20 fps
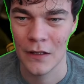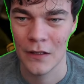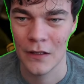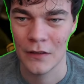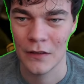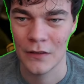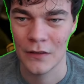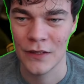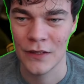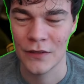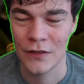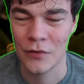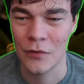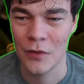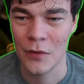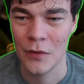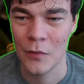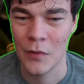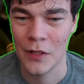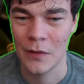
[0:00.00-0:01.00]
That's who I
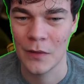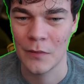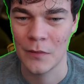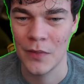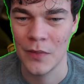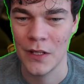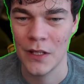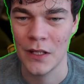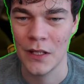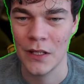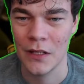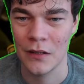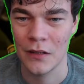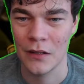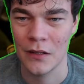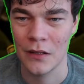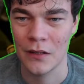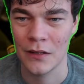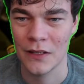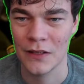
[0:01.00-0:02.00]
want to be.
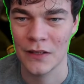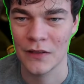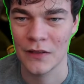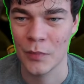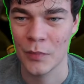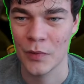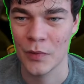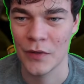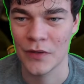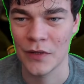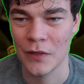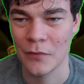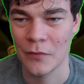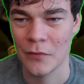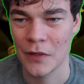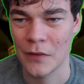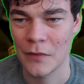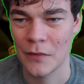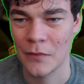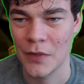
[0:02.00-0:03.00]
That's the person I
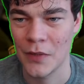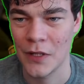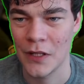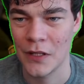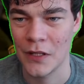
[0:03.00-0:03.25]
want to be.